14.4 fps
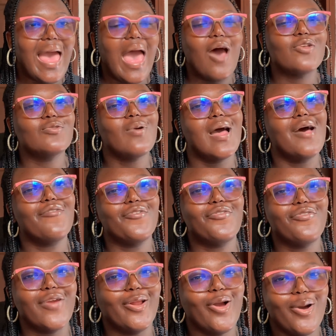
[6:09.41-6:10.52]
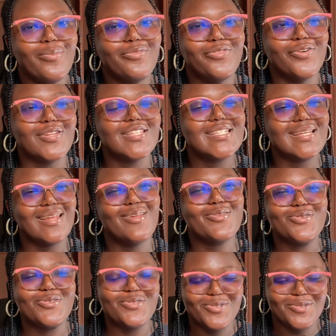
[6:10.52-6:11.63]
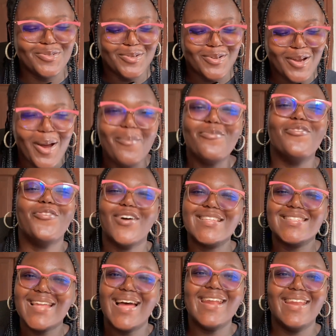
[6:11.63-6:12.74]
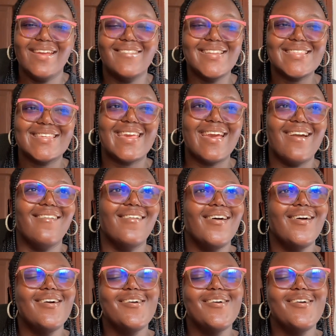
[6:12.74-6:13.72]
I also have a friend, Comfort, shout out to you, Comfort, that day, this girl,